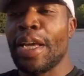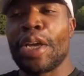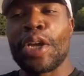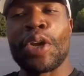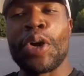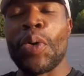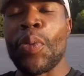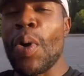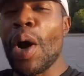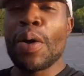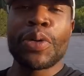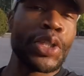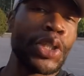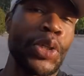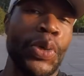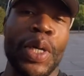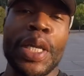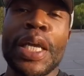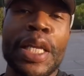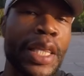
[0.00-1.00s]
You know, why would you
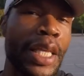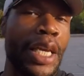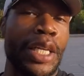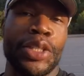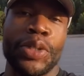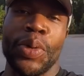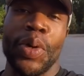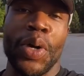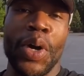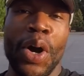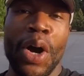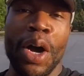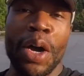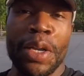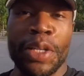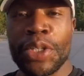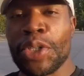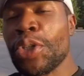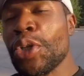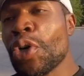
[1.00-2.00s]
do anything to a car?
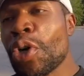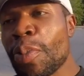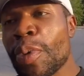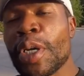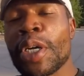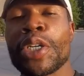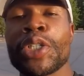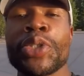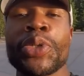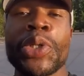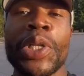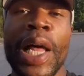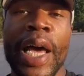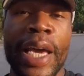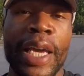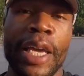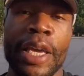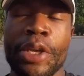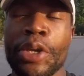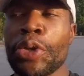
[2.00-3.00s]
You do it because you
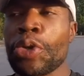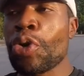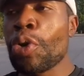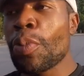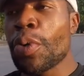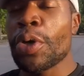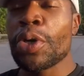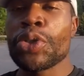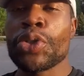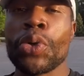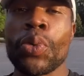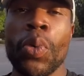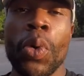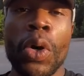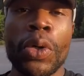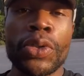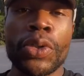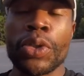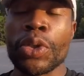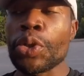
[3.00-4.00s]
like it. You do it because you
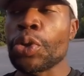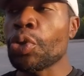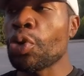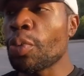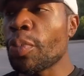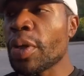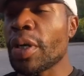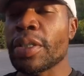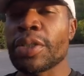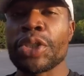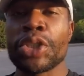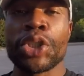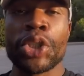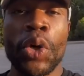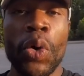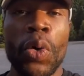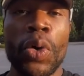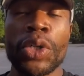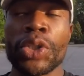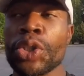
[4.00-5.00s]
want to. You do it because it's
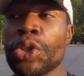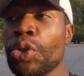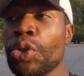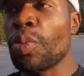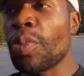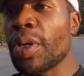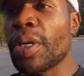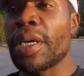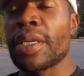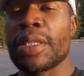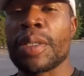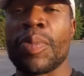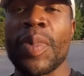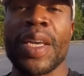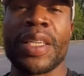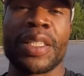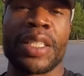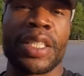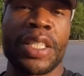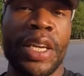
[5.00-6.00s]
yours. You because it
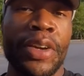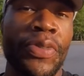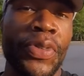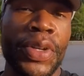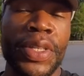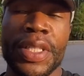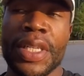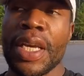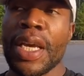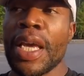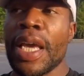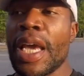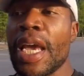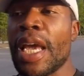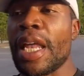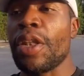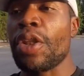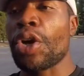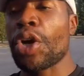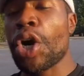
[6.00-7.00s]
makes a difference
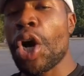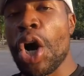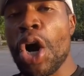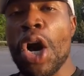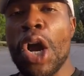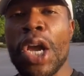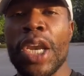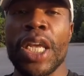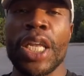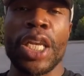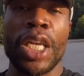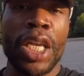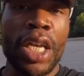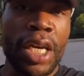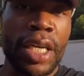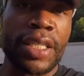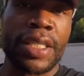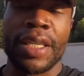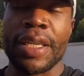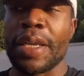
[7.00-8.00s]
in the car and it
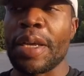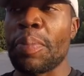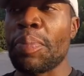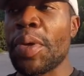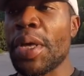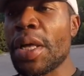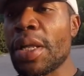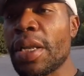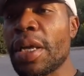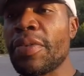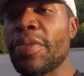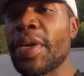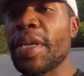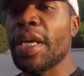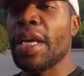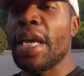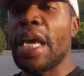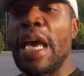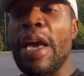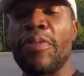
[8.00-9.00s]
looks and the appeal of it.
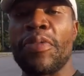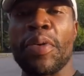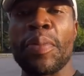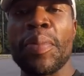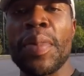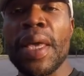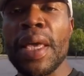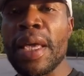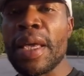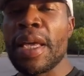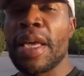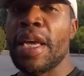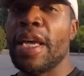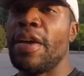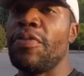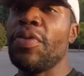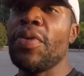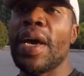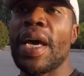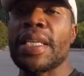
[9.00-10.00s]
And for me,
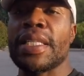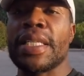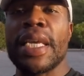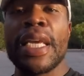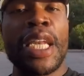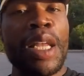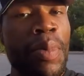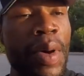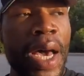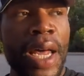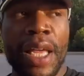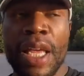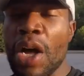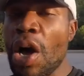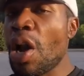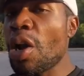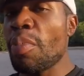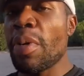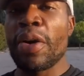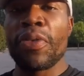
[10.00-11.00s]
if you ask anybody,
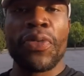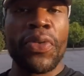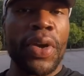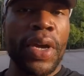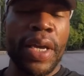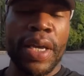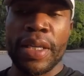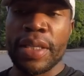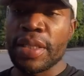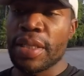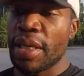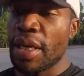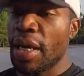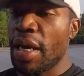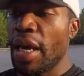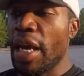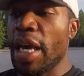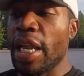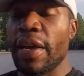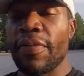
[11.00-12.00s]
all of my friends,
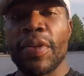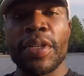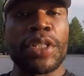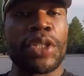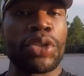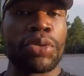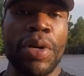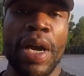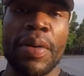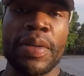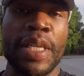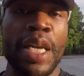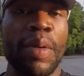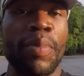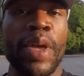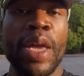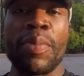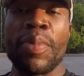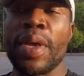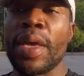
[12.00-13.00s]
any of the subscribers that
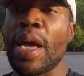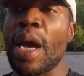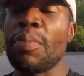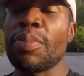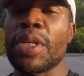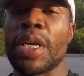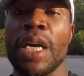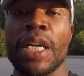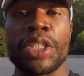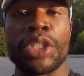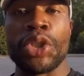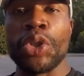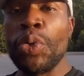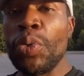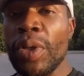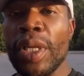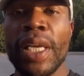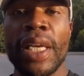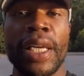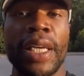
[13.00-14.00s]
met me, I'm a
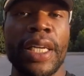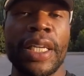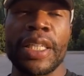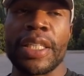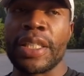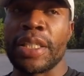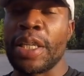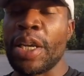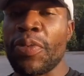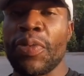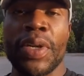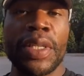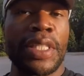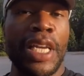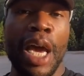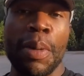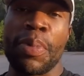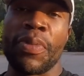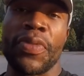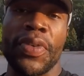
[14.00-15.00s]
unique, different
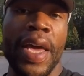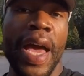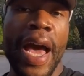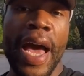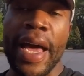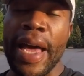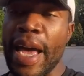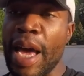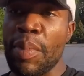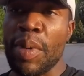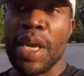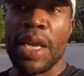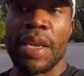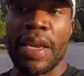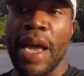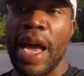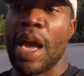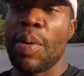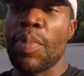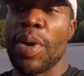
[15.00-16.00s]
type of guy. I mean,
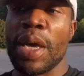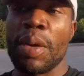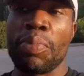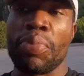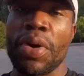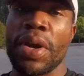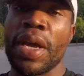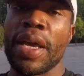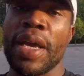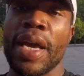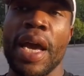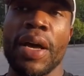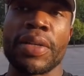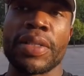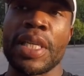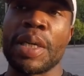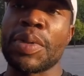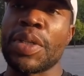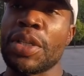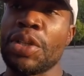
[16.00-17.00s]
I may bring out
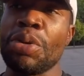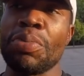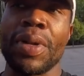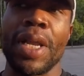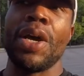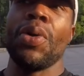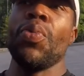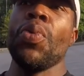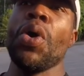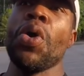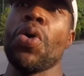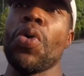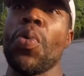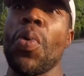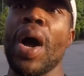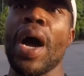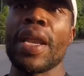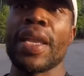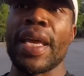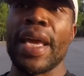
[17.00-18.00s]
something you'd be like, whoa,
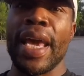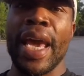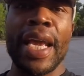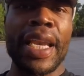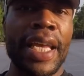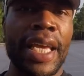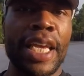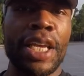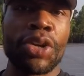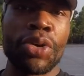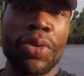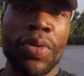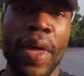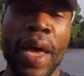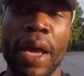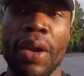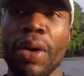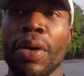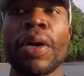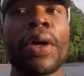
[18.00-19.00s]
why the heck did he do
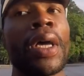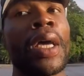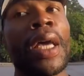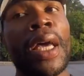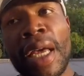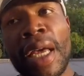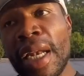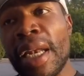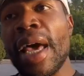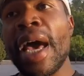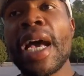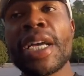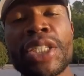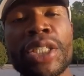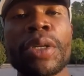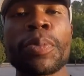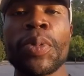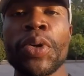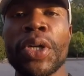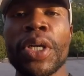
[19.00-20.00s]
that? Or that
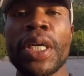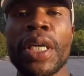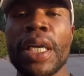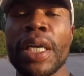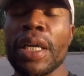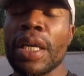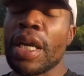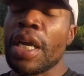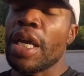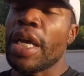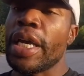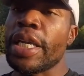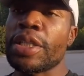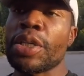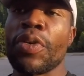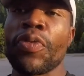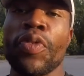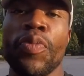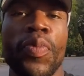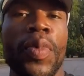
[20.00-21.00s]
should look pretty good. And
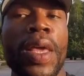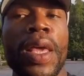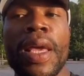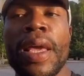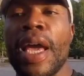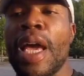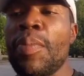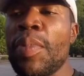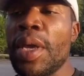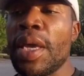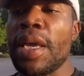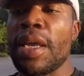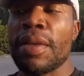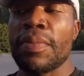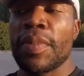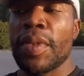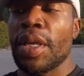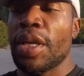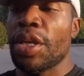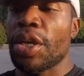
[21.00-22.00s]
so for me, I
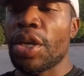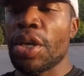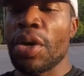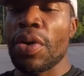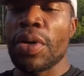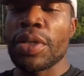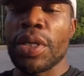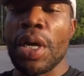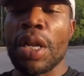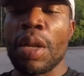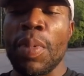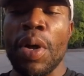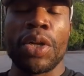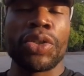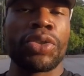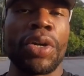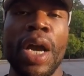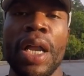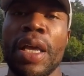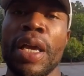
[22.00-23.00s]
mean, you know, it's all
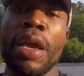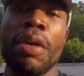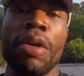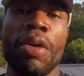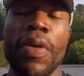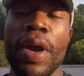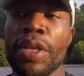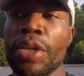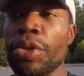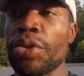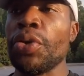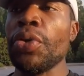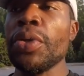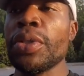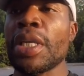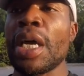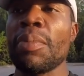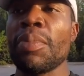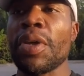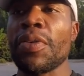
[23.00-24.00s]
about trial and error, right? You do
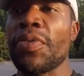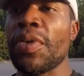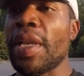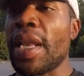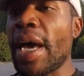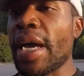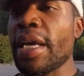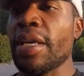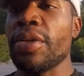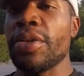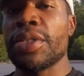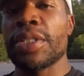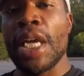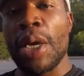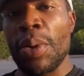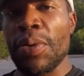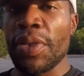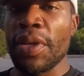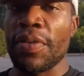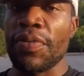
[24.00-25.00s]
something, if you like it, you stay
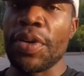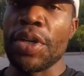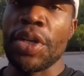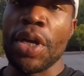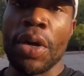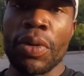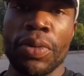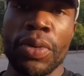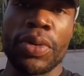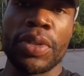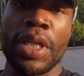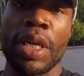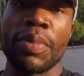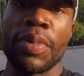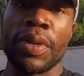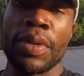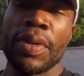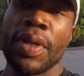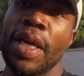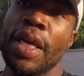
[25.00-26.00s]
with it. If you don't do
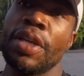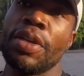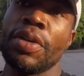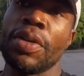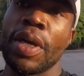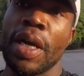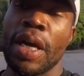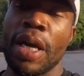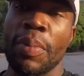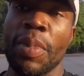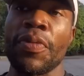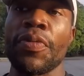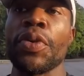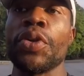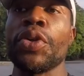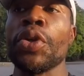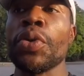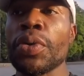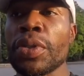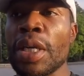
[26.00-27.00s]
something, and you uh, if you
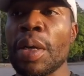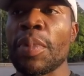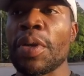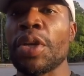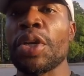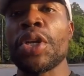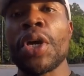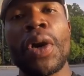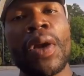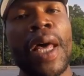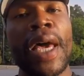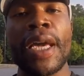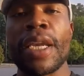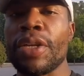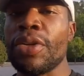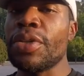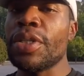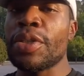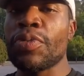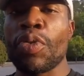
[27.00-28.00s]
do something you don't like it,
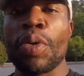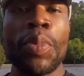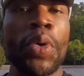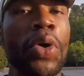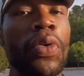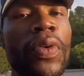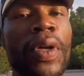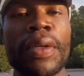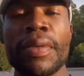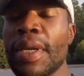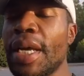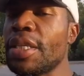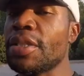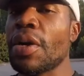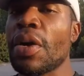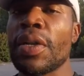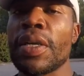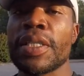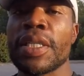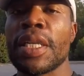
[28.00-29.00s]
you just remove it. That's
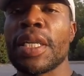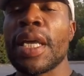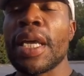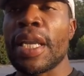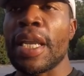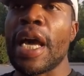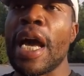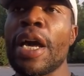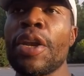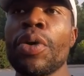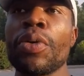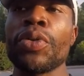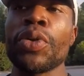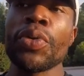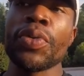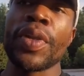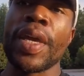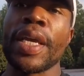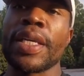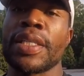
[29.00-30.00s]
all it is in the day. Now, I don't
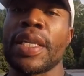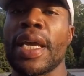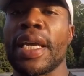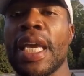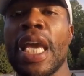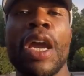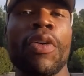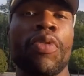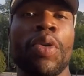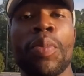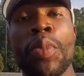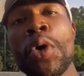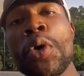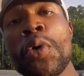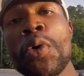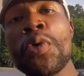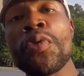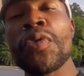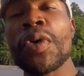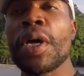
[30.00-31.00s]
do things that I can't
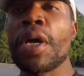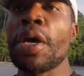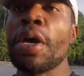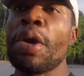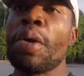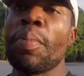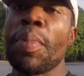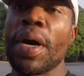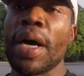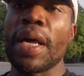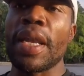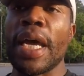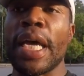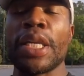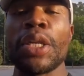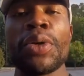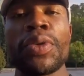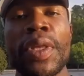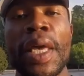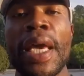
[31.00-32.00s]
remove, but I
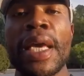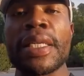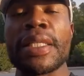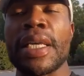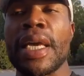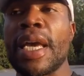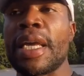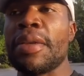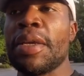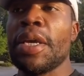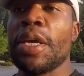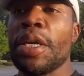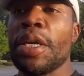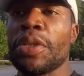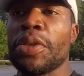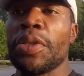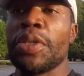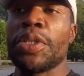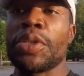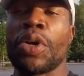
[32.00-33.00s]
do things that
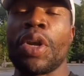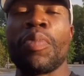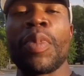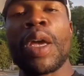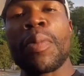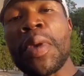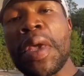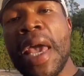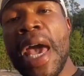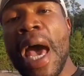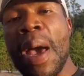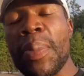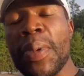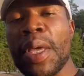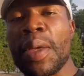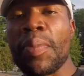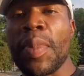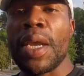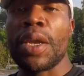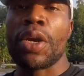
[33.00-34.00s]
is going to make me
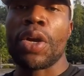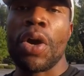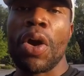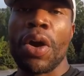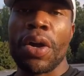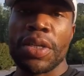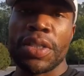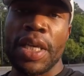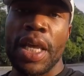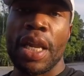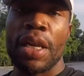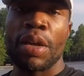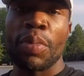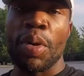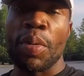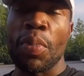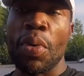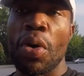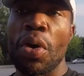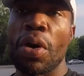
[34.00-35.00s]
happy, make the car stand a little
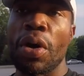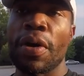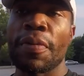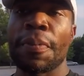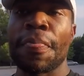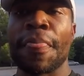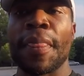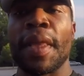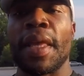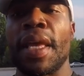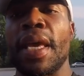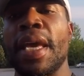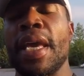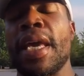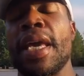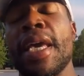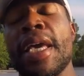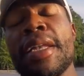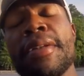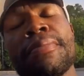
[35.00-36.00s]
bit more,
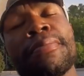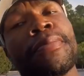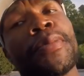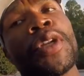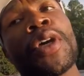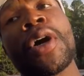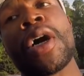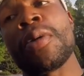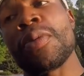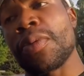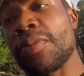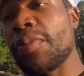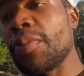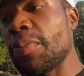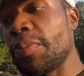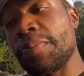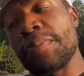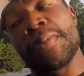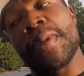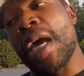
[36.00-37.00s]
and you know,
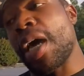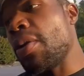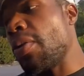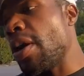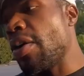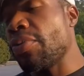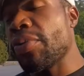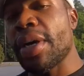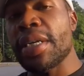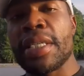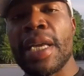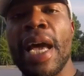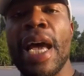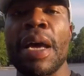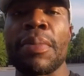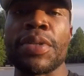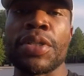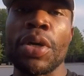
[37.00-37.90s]
I don't have a great time.